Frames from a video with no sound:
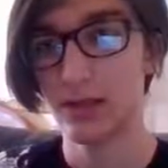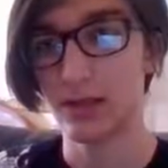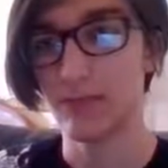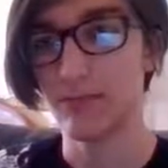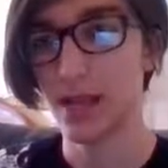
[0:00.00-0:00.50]

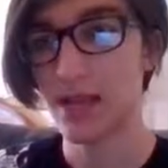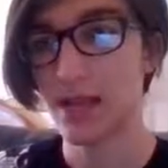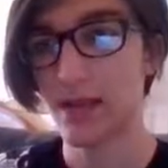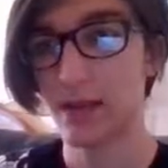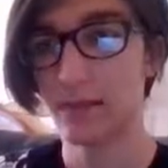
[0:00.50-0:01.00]
He might
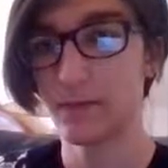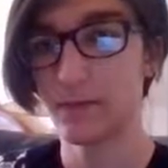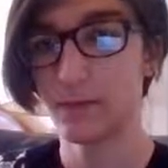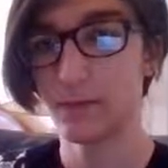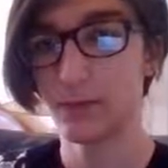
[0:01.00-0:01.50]
have
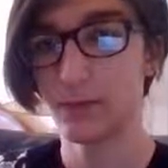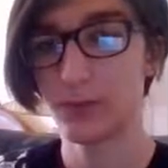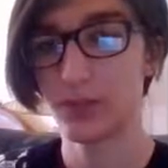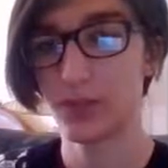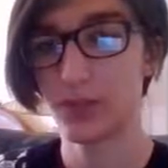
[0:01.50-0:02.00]

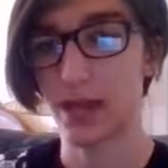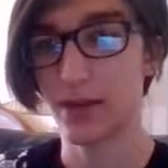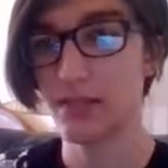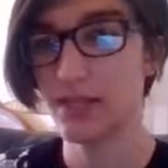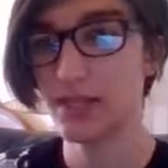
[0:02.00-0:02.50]

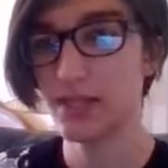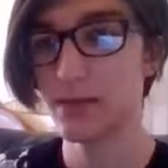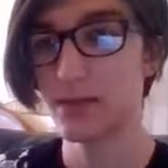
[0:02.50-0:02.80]
Shadow Sneak,